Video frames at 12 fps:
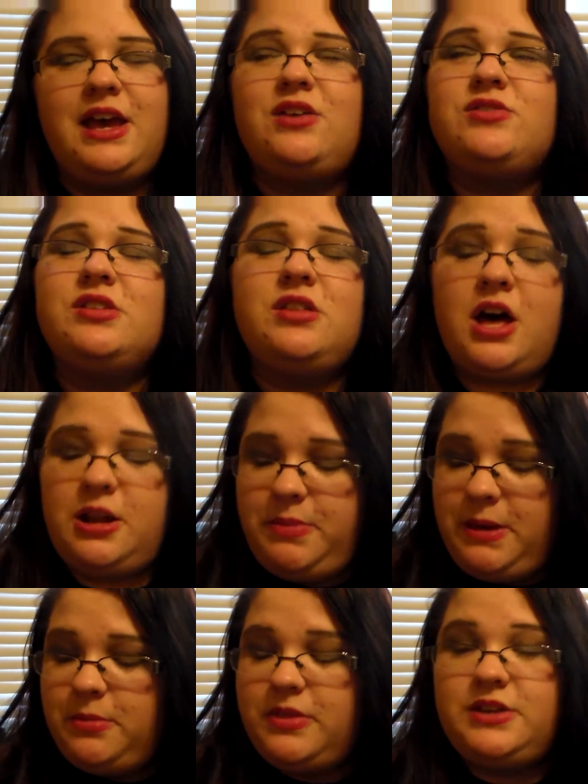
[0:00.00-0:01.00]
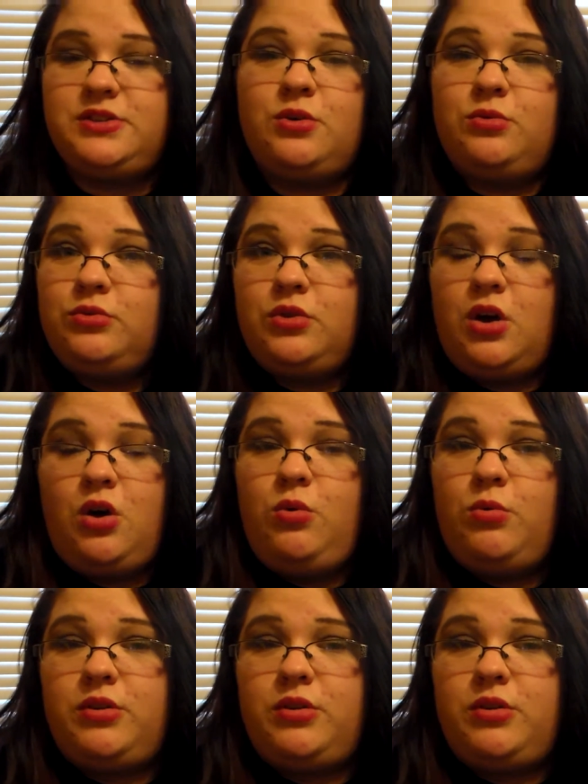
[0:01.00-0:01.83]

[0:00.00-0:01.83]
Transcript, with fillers: and there's a lot of people that don't go